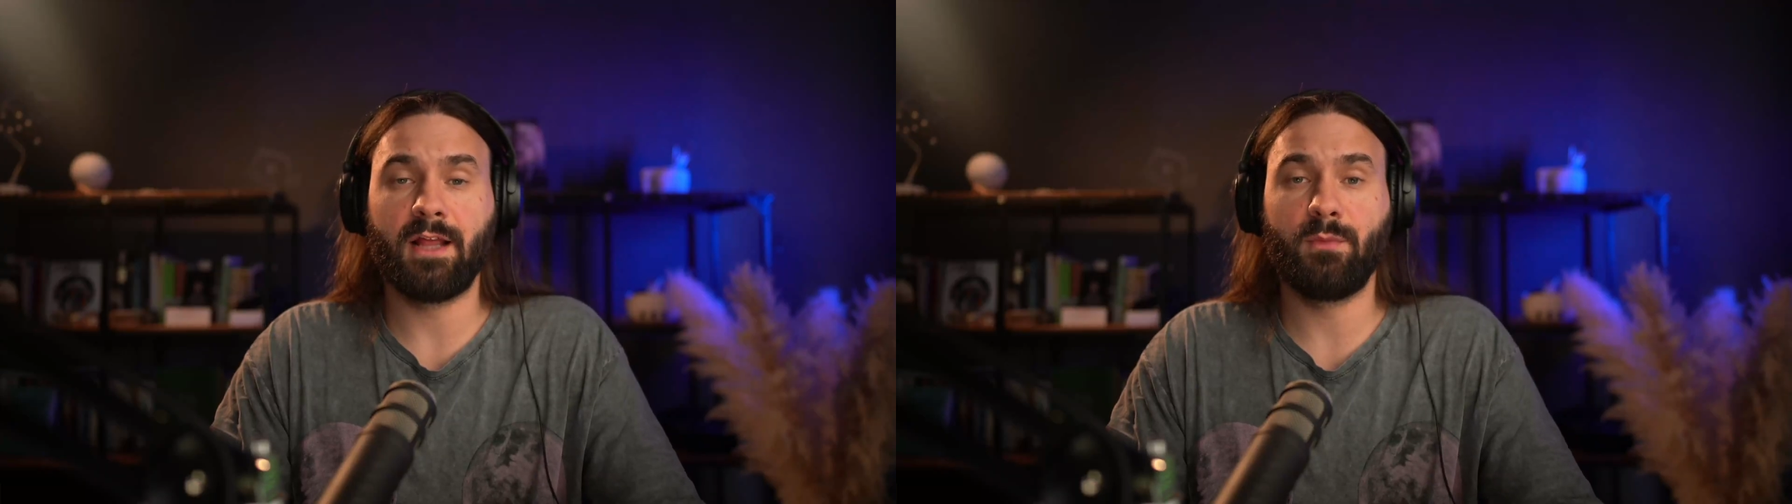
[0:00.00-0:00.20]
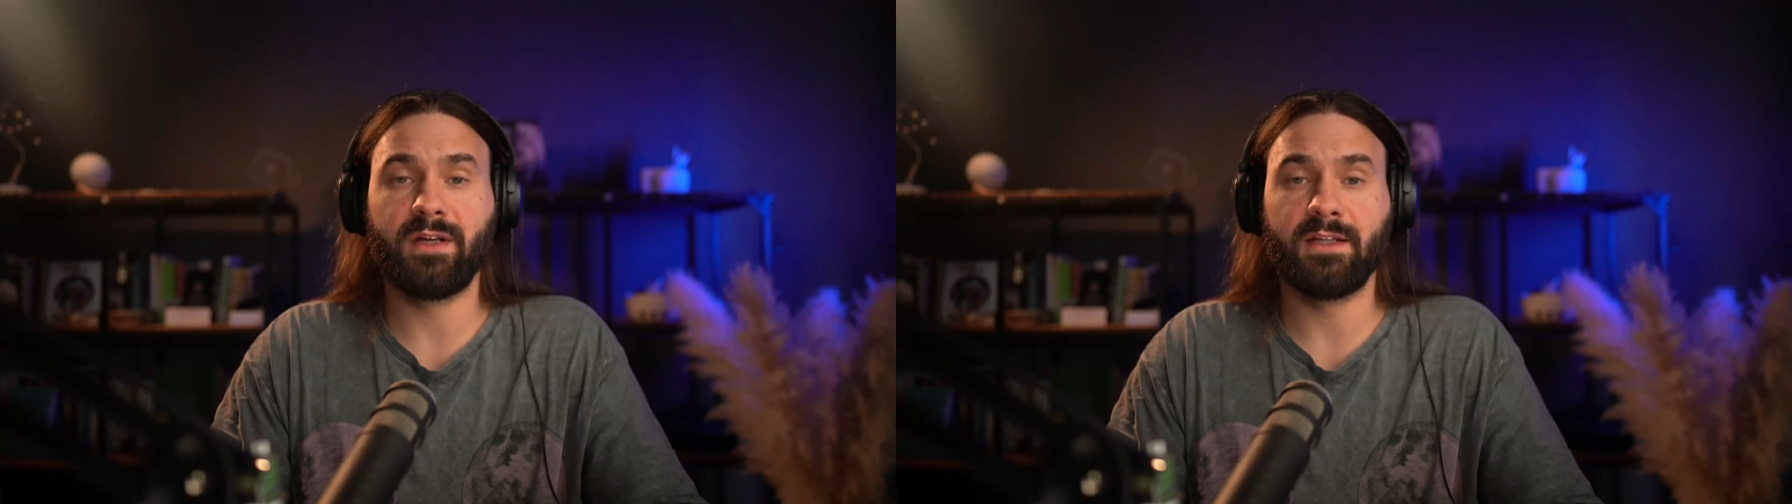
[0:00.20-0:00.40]

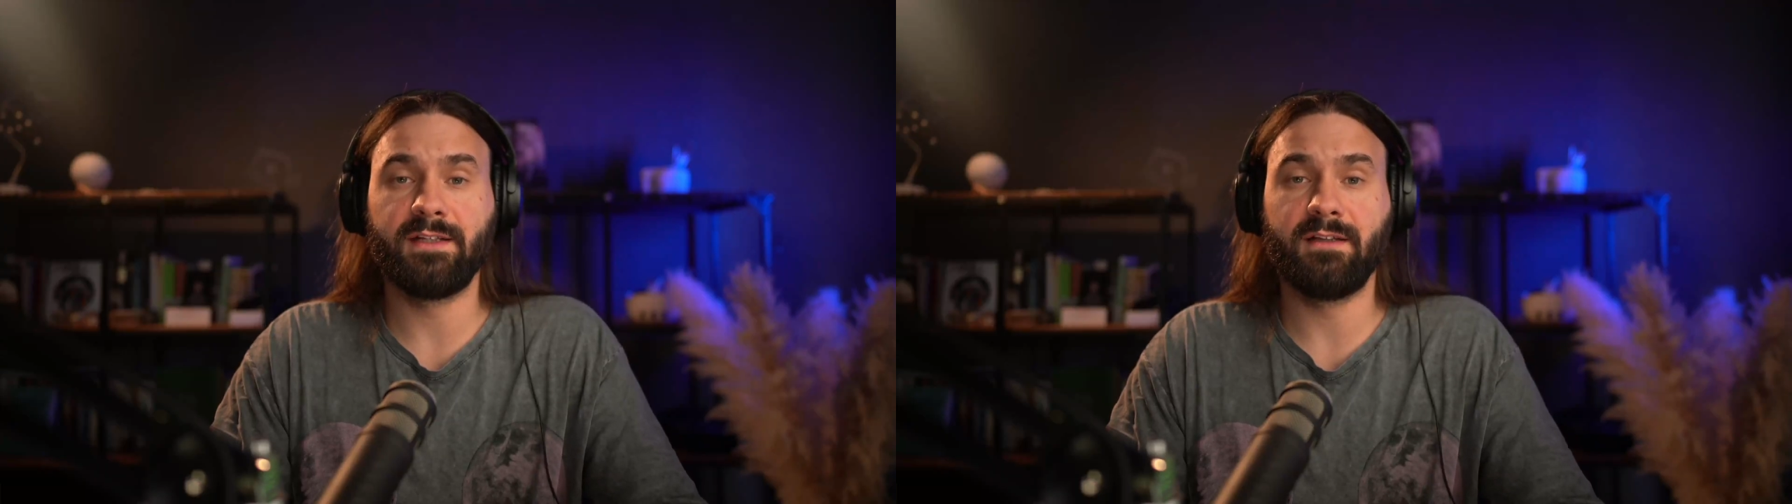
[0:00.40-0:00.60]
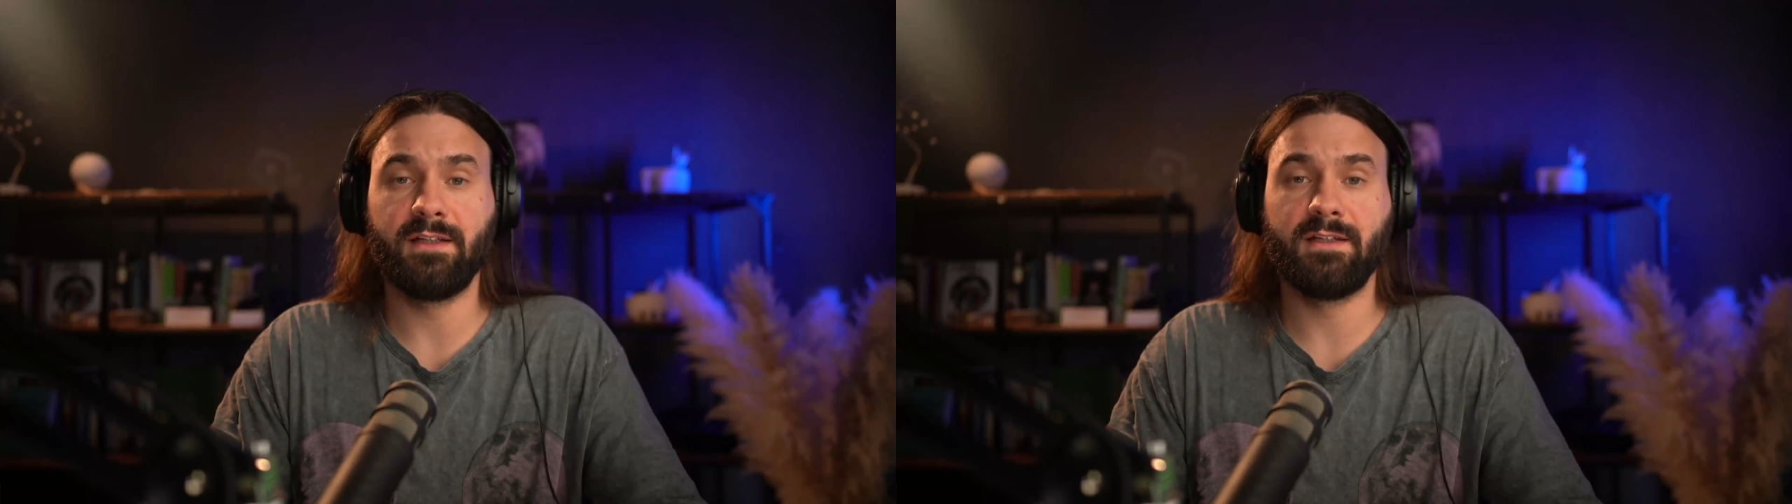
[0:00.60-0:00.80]
and we can
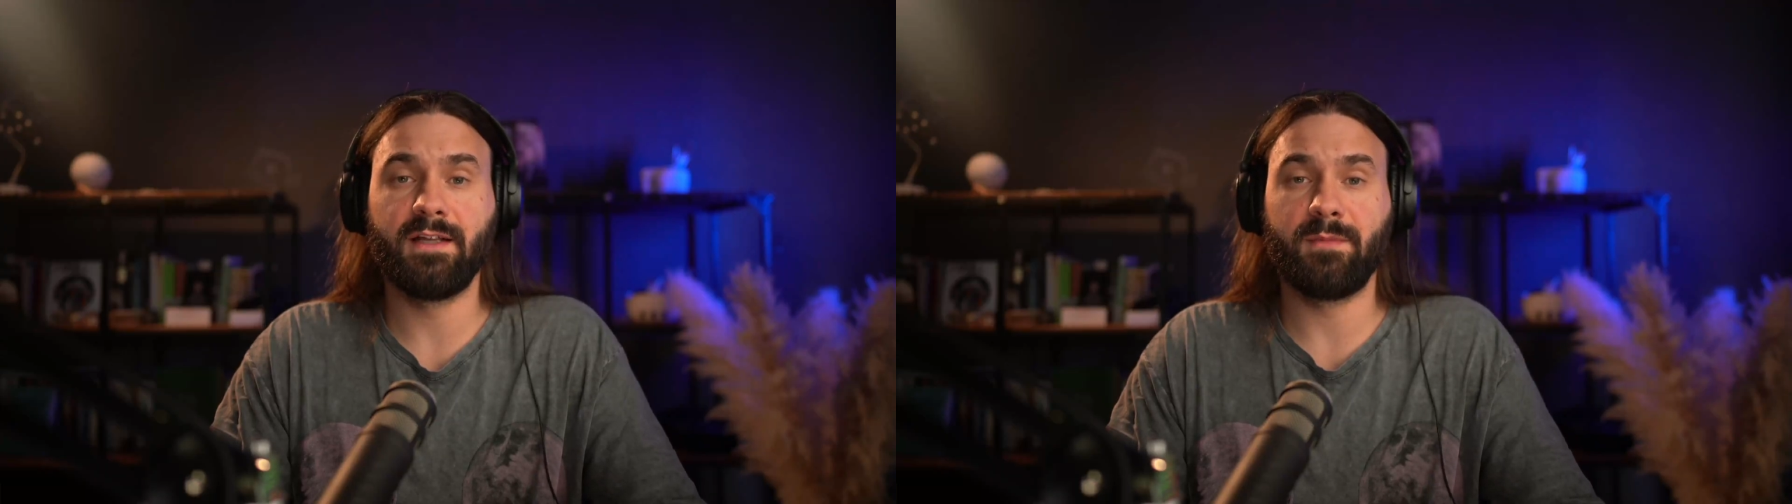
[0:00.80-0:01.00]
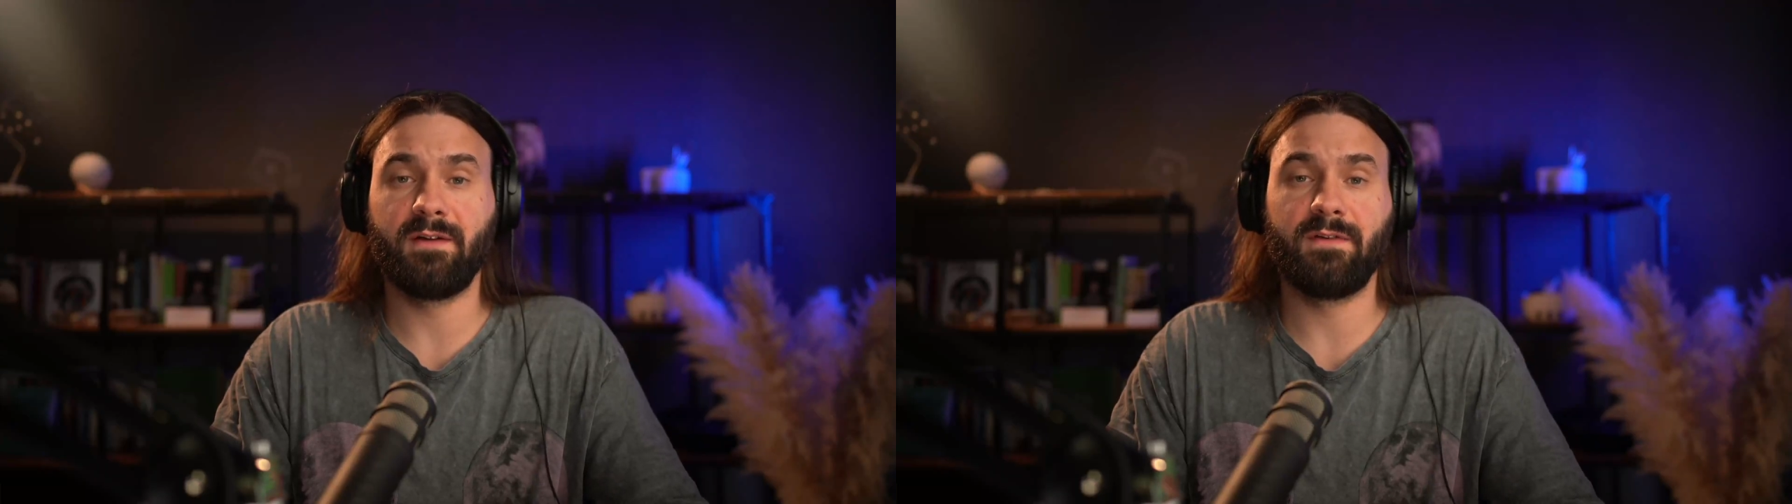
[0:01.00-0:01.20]
delete
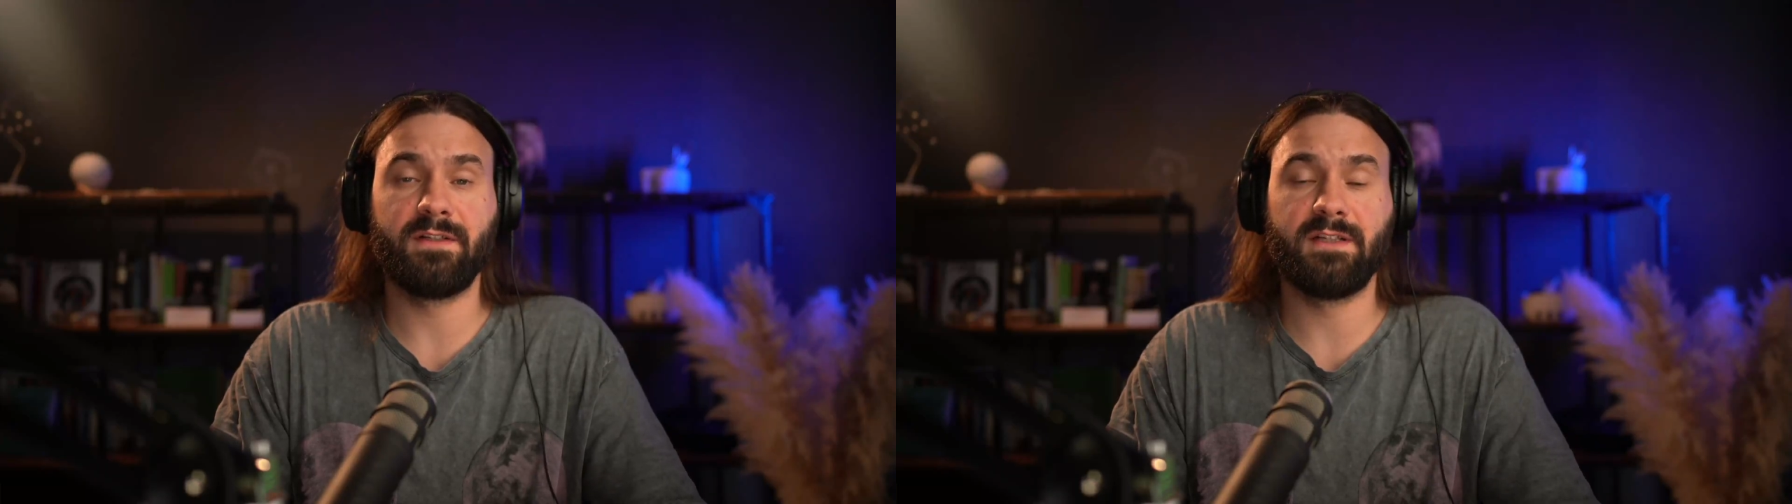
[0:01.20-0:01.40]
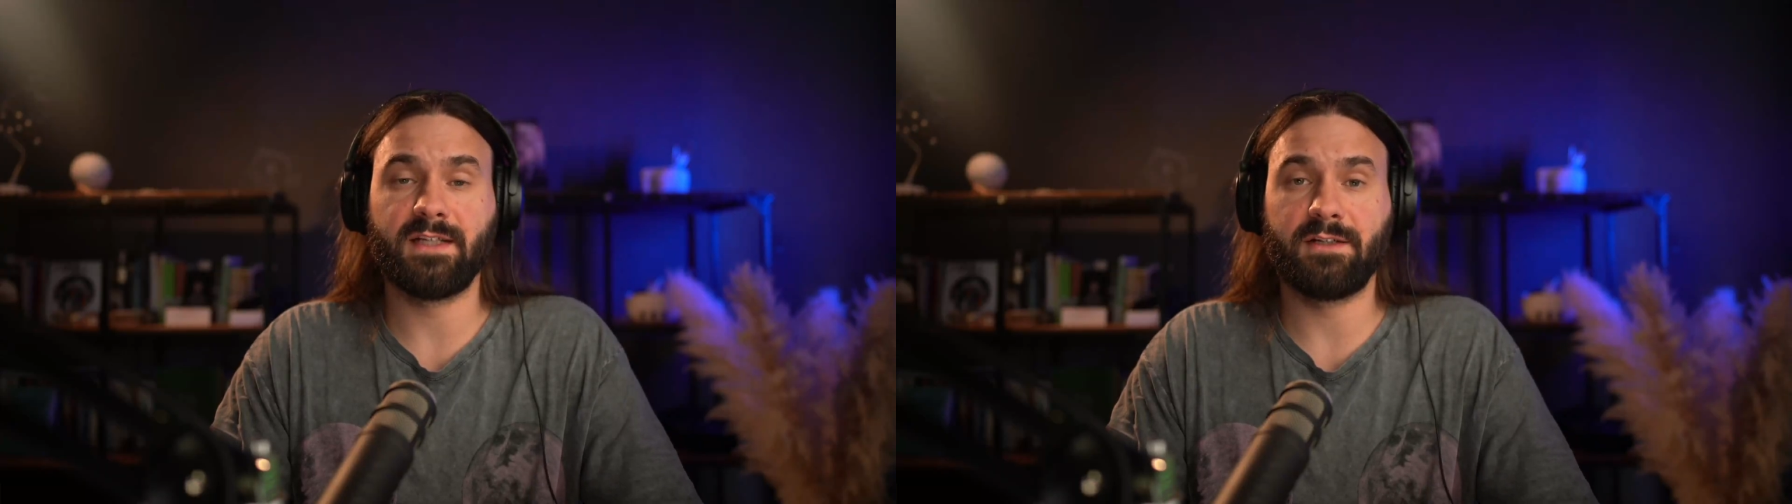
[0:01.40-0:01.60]
them if we
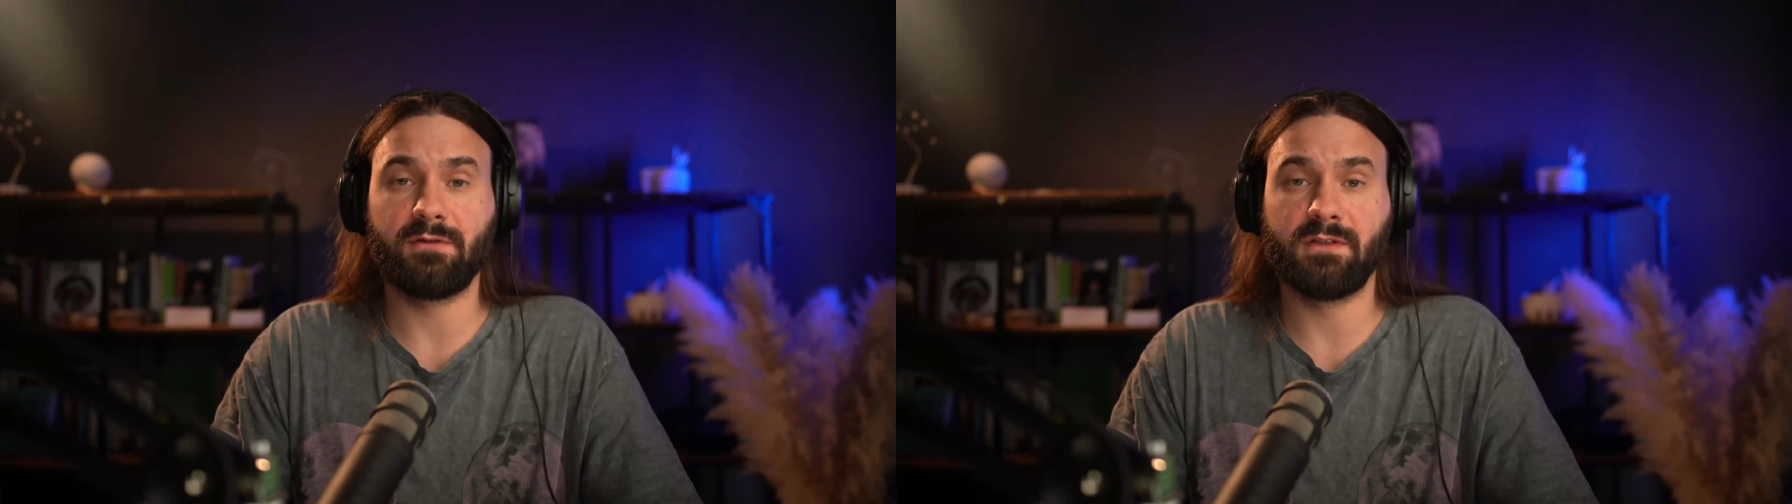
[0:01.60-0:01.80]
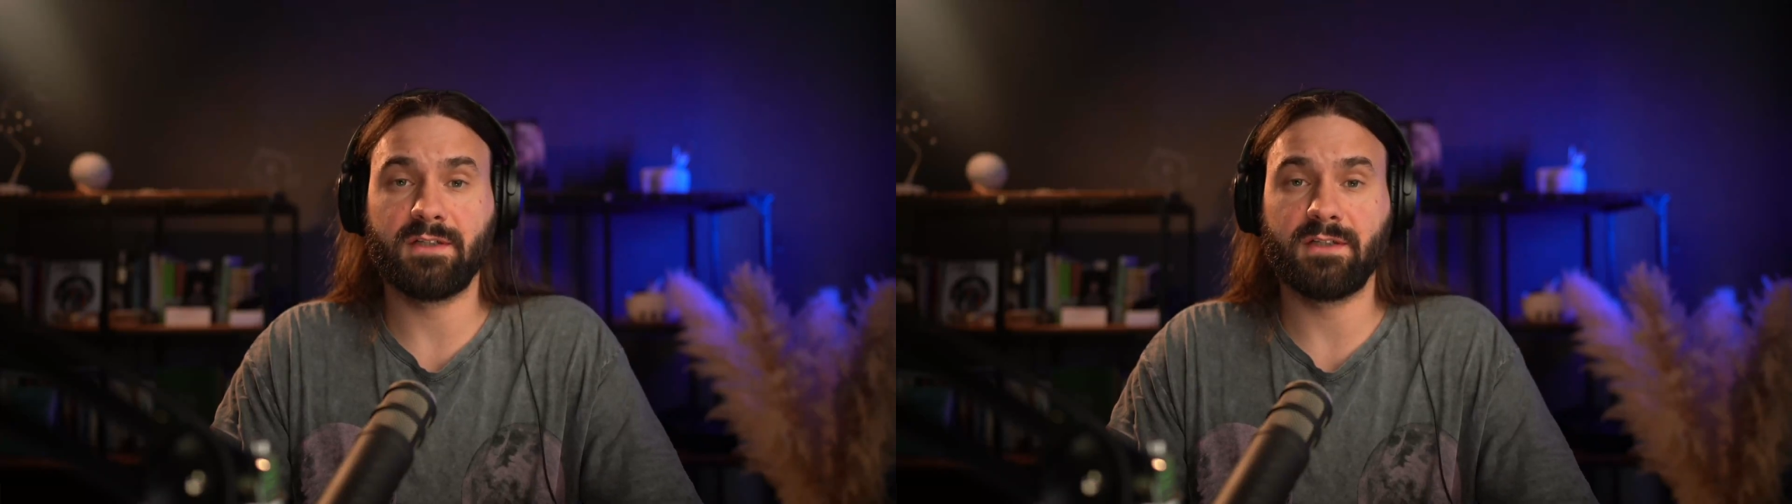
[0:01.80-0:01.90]
decide to clean